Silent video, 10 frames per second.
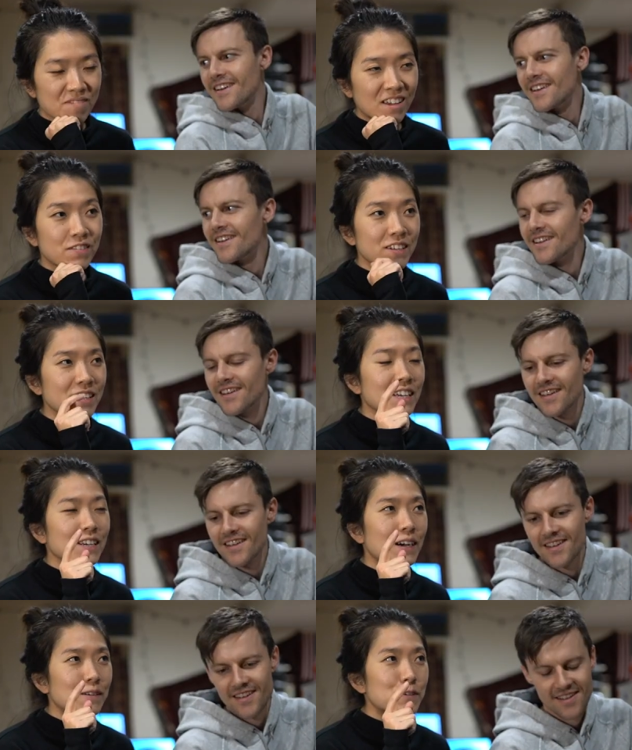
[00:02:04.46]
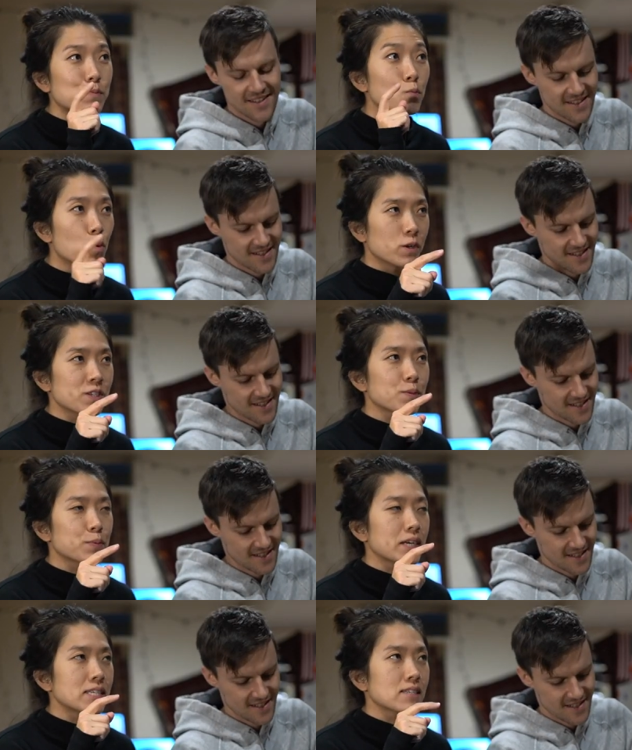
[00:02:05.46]
Speaker 1: I feel like I was more
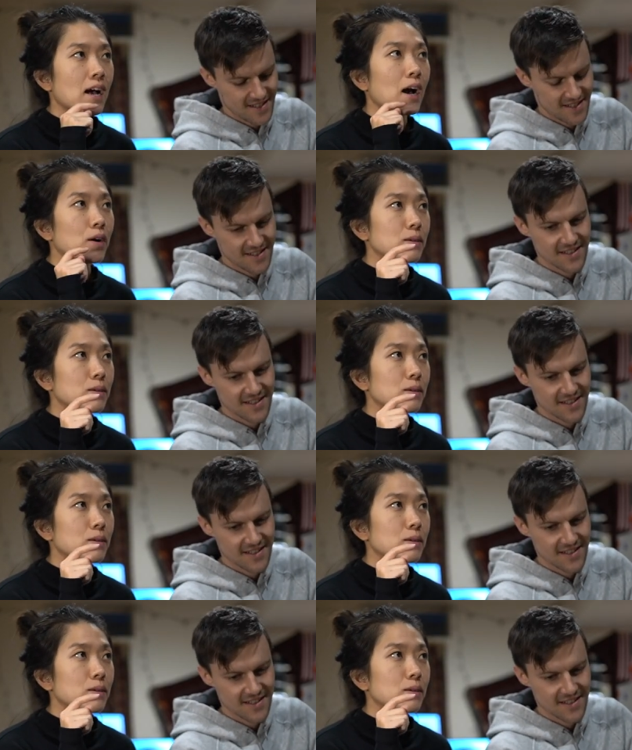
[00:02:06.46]
surprised at how